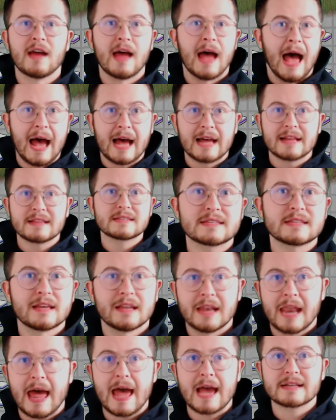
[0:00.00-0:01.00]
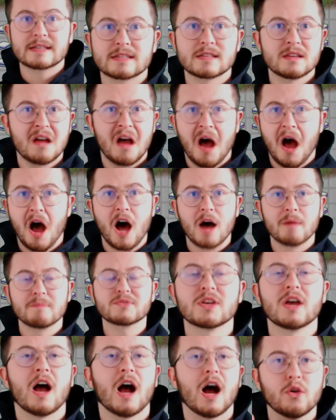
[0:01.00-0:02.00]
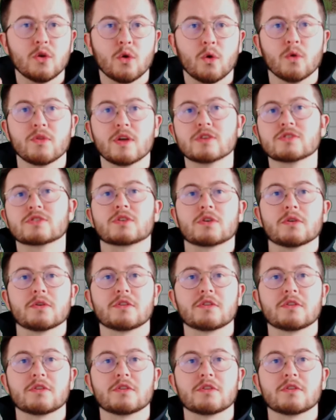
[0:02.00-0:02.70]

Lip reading: Hands, legs, arms, and all those good